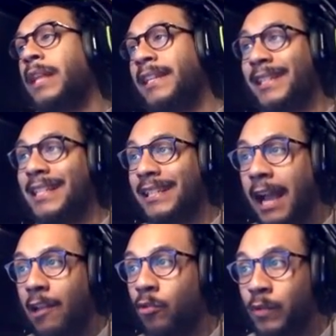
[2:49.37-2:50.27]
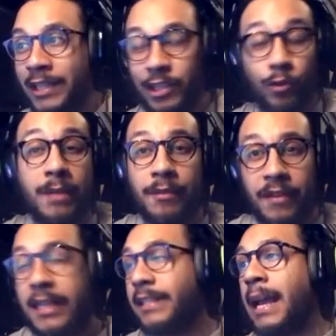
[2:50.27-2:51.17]
thanks to this Halloween Scream
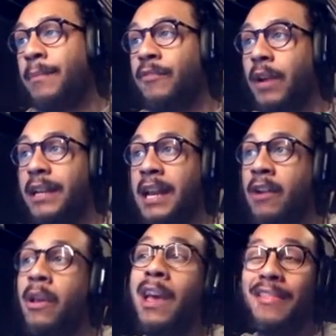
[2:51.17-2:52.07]
event that's happening right now.